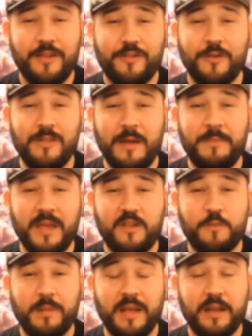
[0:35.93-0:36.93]
So let me
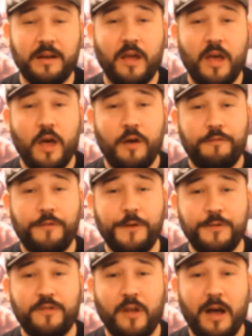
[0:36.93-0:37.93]
explain.
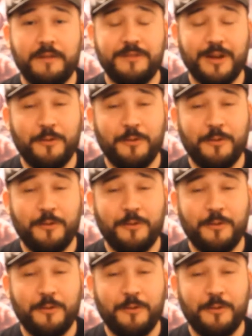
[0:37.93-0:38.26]
First off,